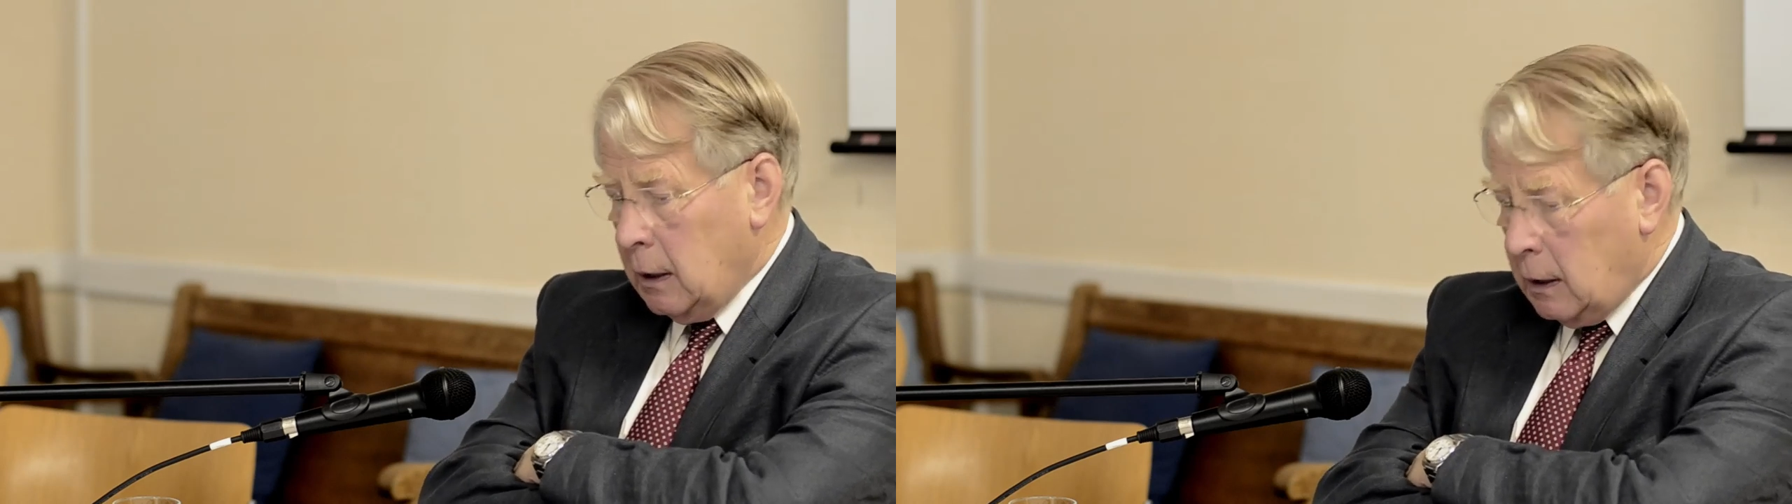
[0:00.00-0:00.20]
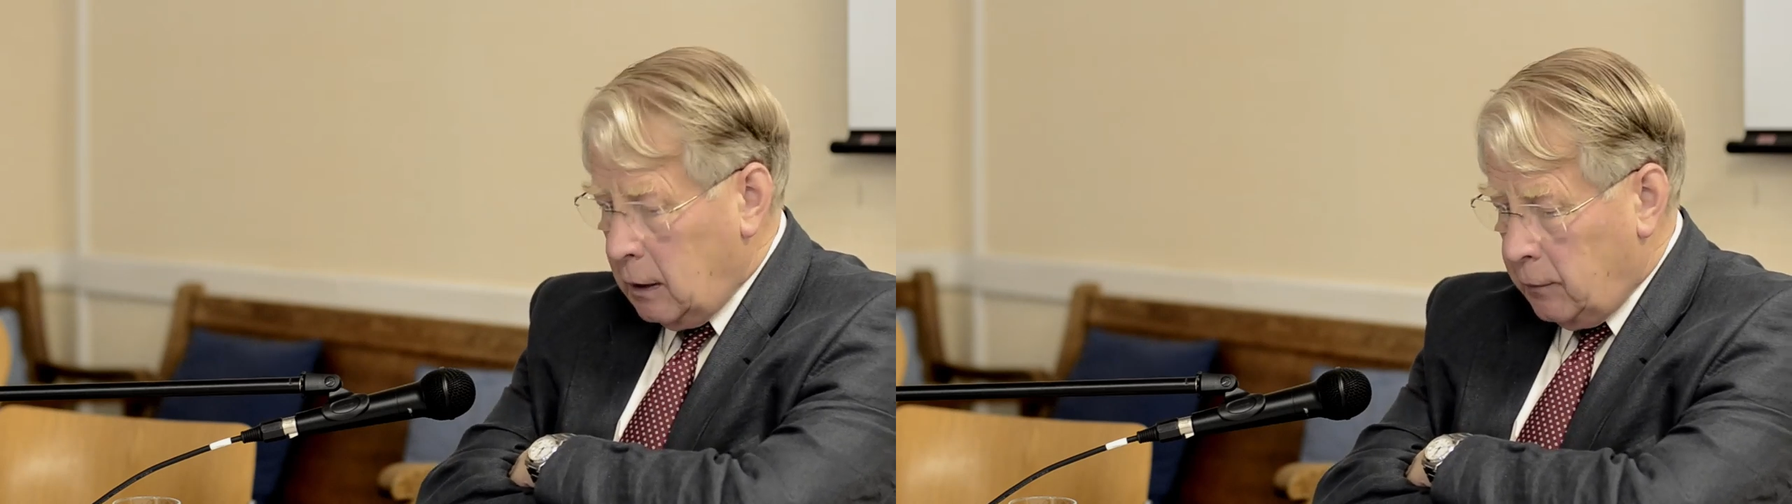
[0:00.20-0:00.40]

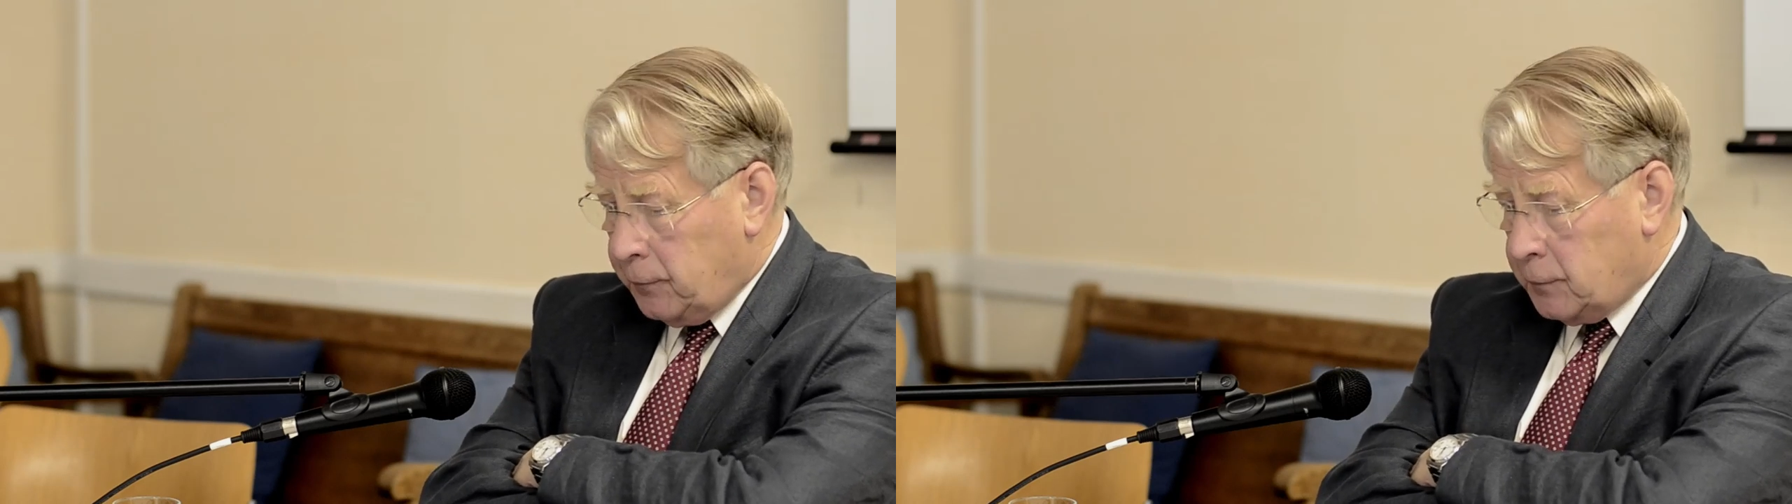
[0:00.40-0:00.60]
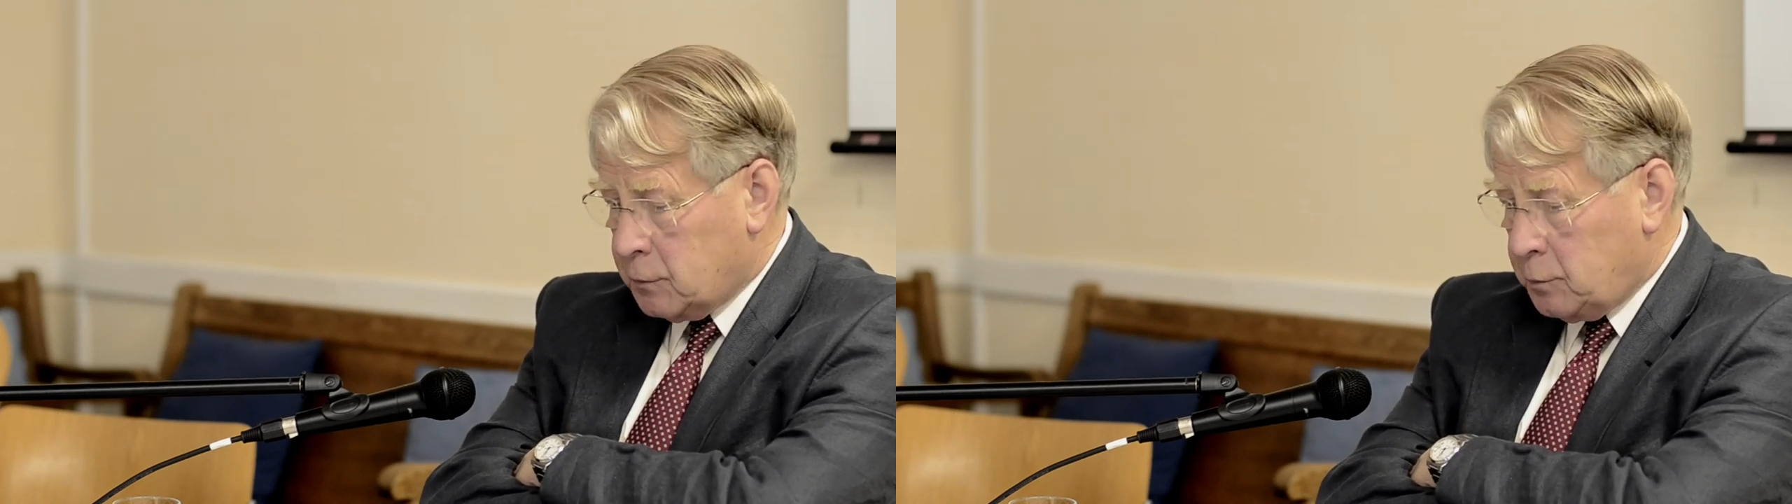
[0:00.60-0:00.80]

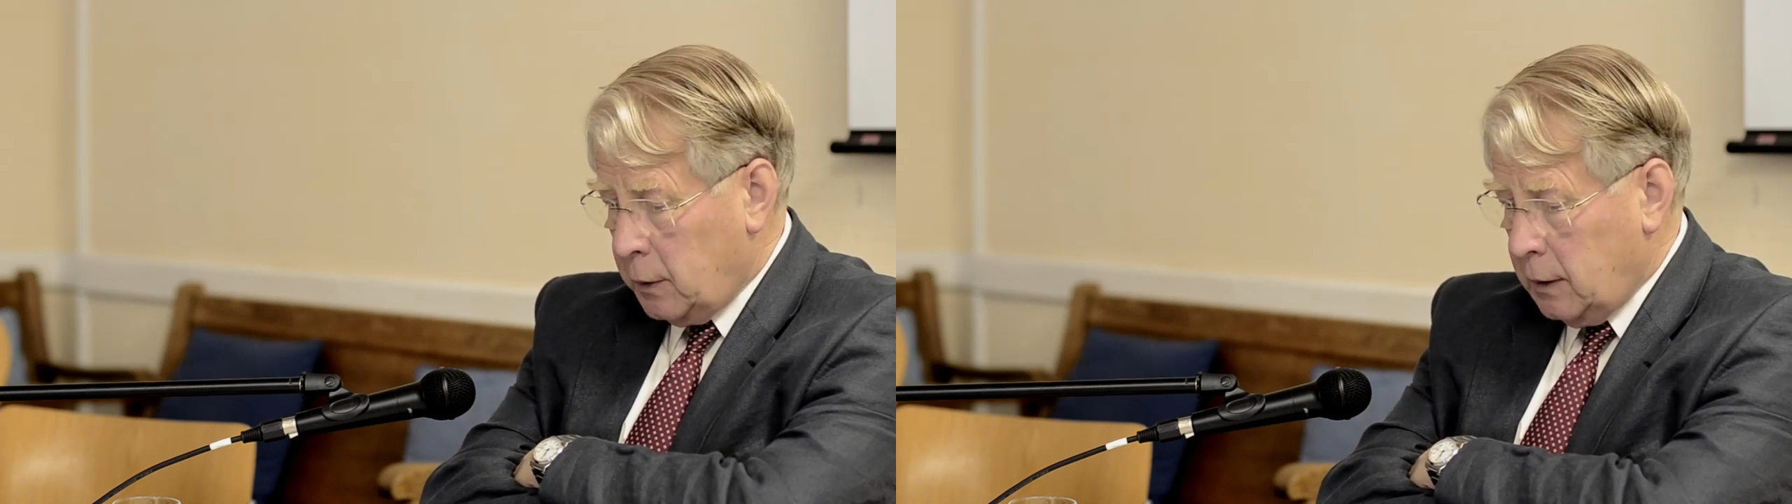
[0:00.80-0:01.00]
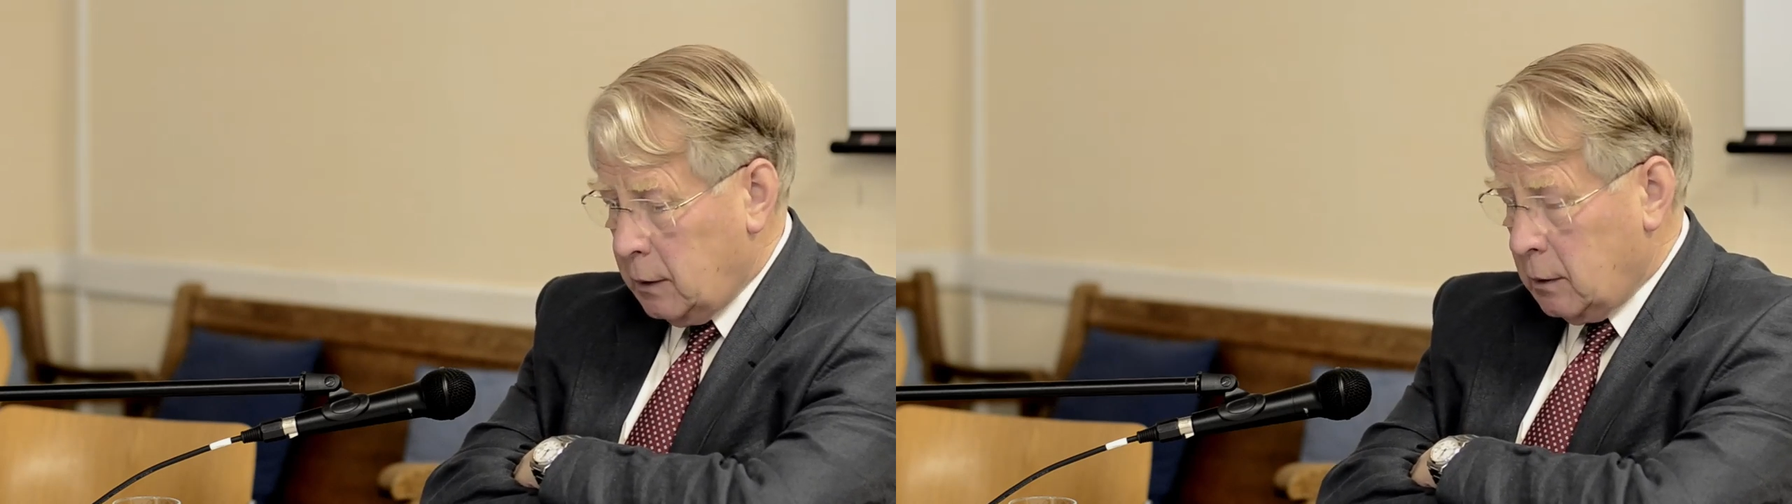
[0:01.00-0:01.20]
if
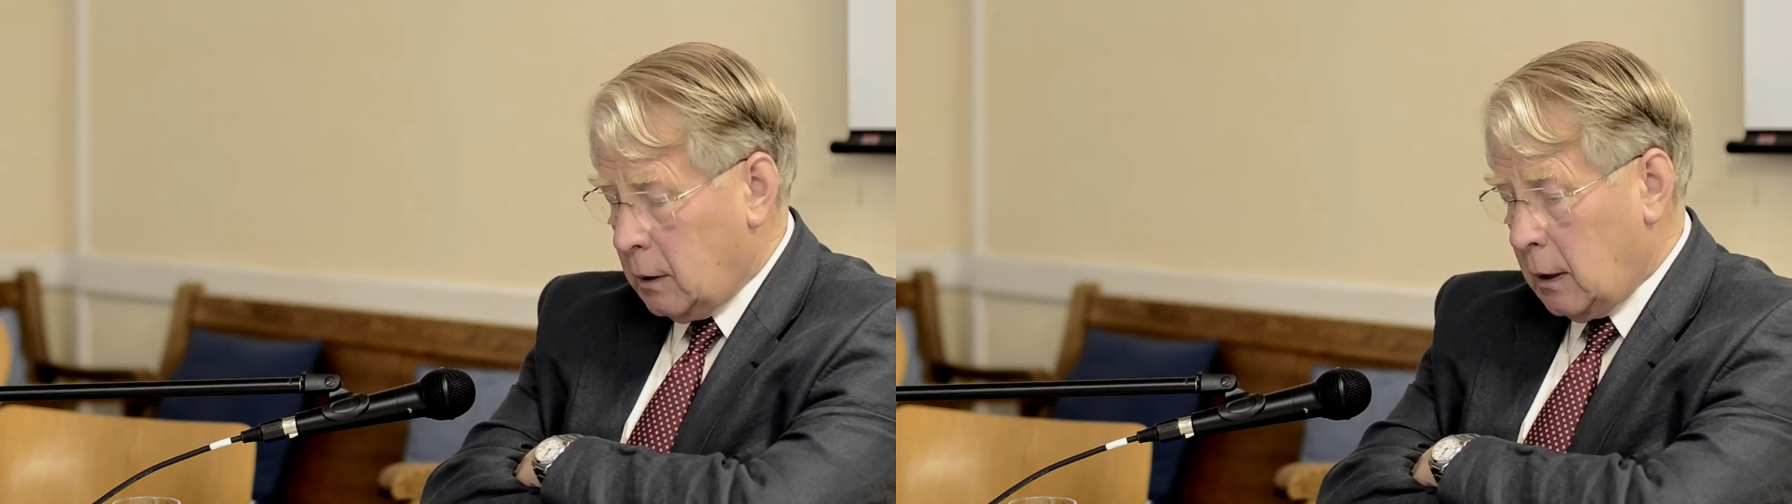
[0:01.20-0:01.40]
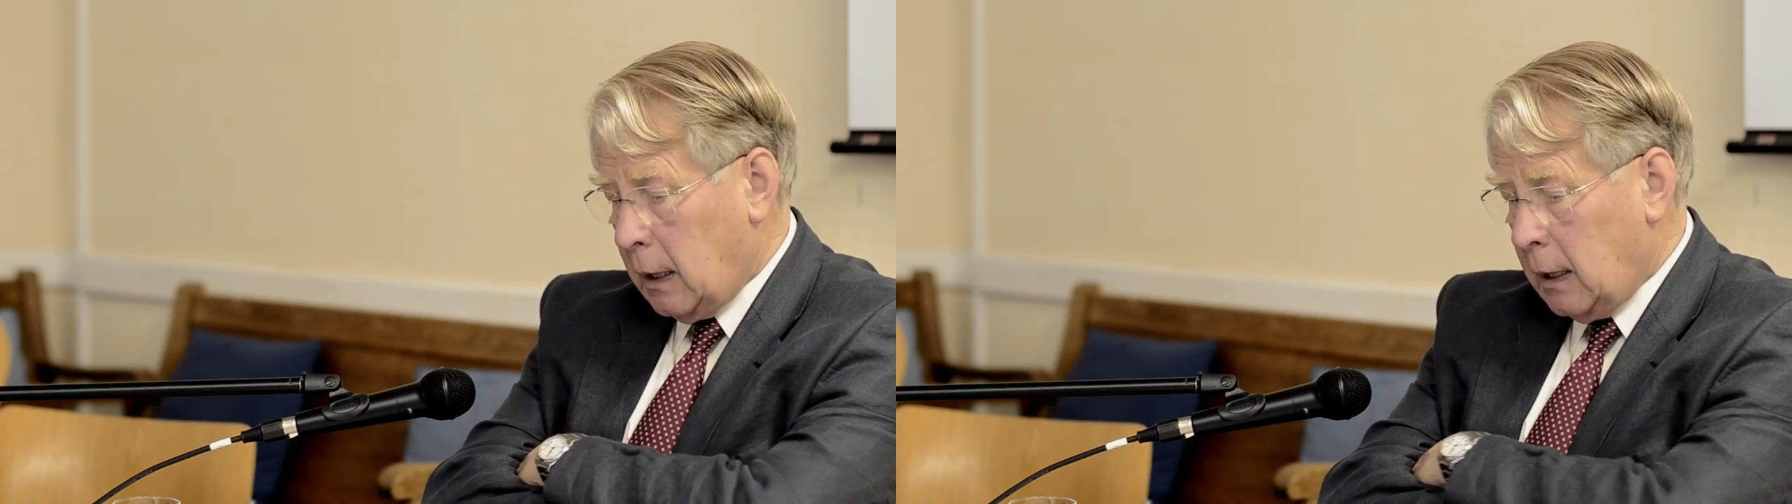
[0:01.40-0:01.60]

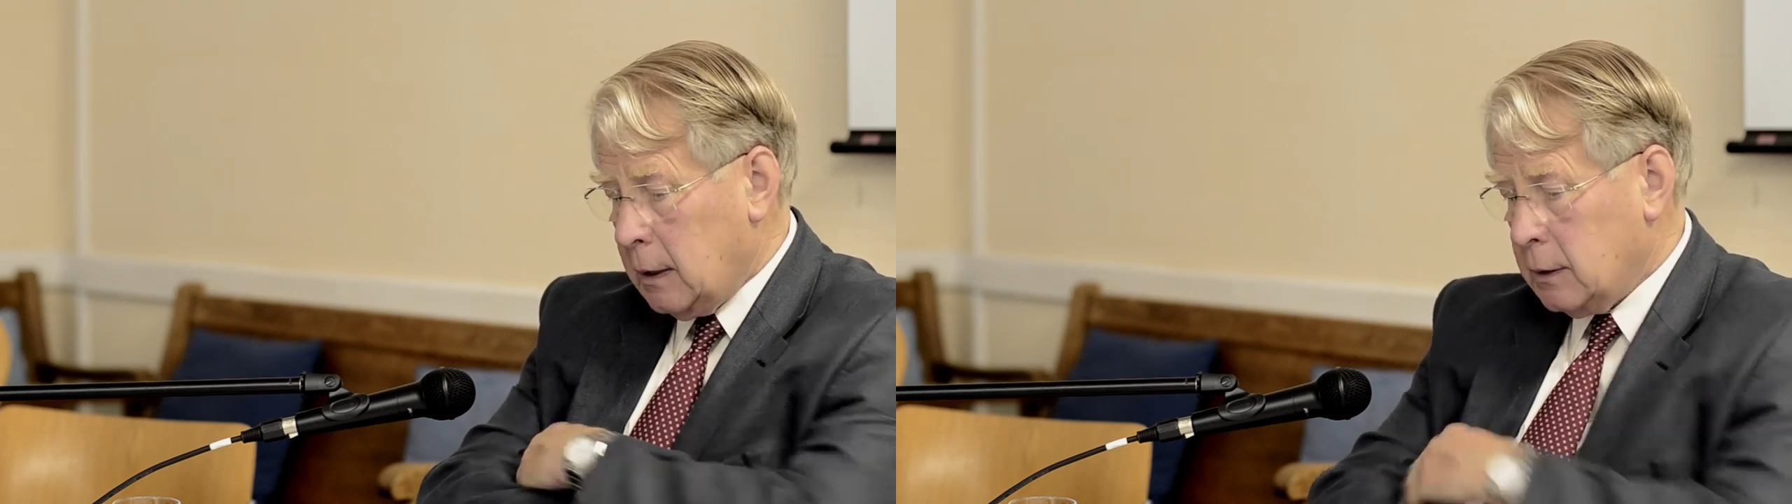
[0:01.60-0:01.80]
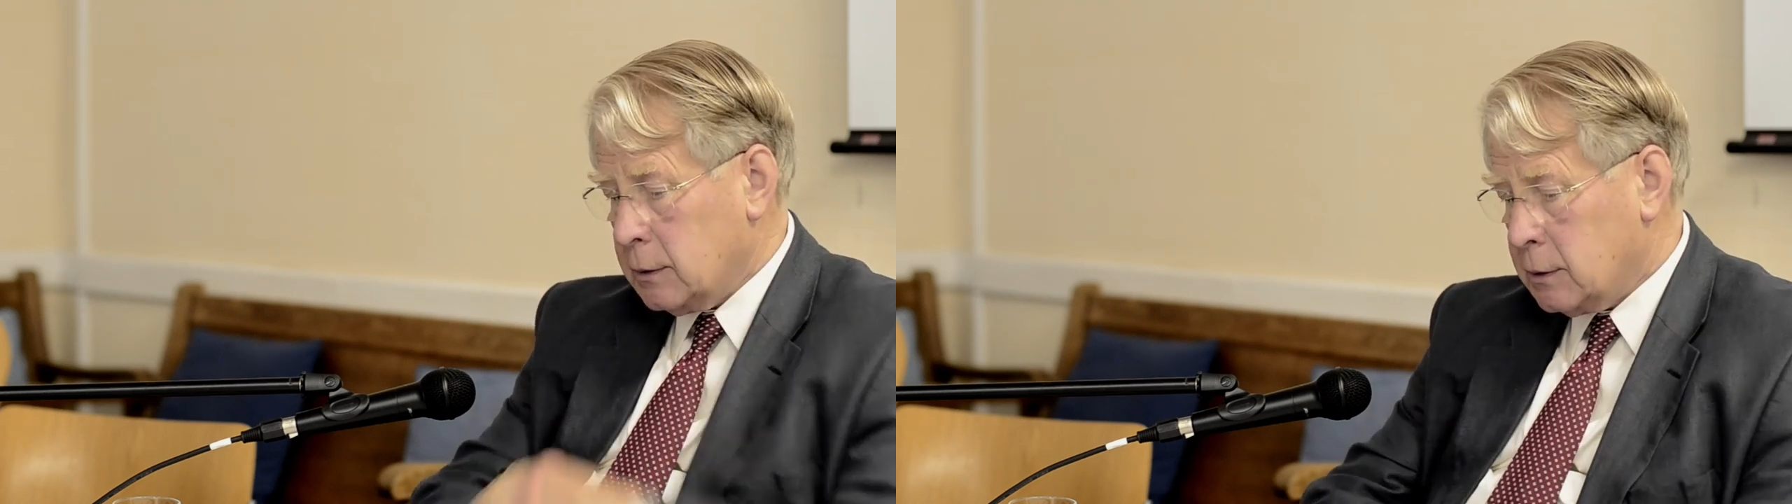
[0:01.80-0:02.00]
Spain,
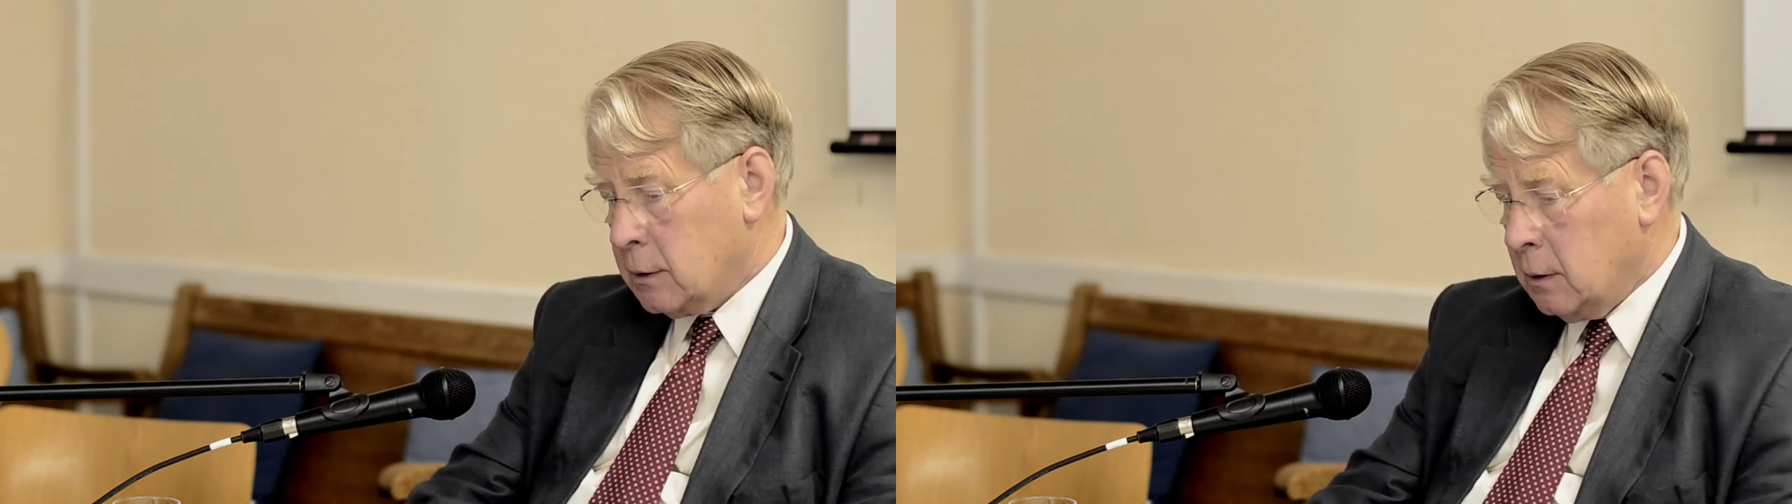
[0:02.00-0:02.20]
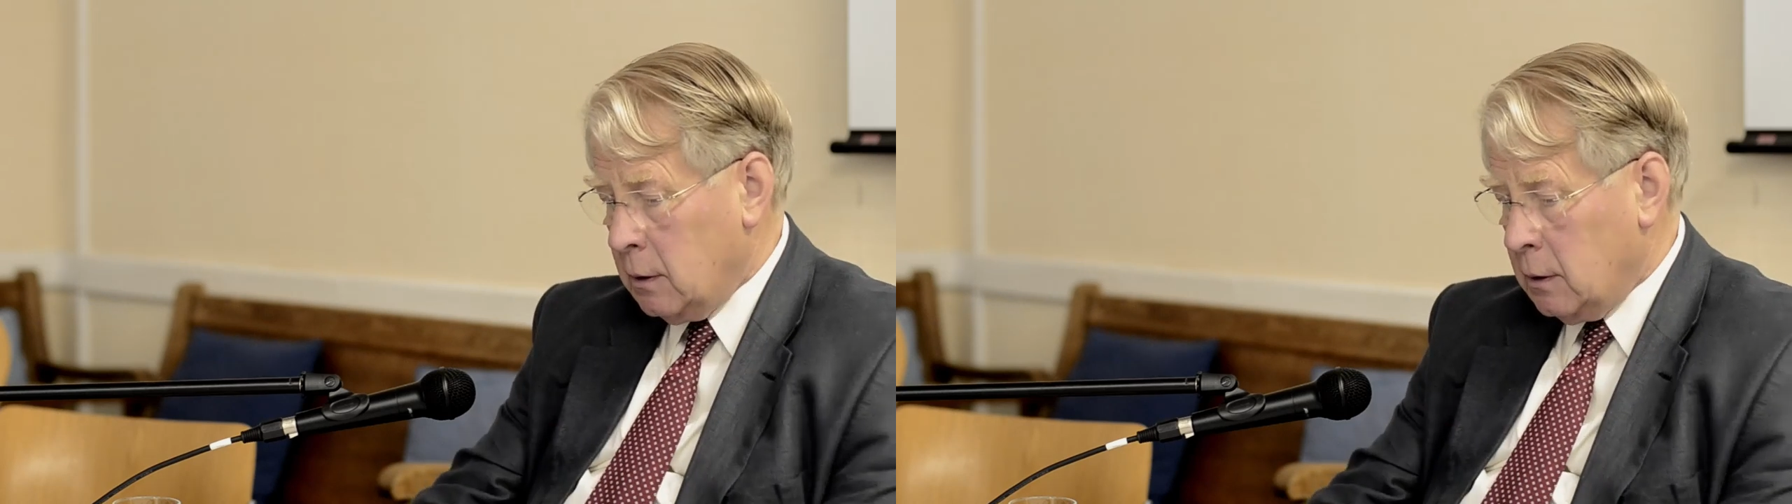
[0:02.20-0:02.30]
as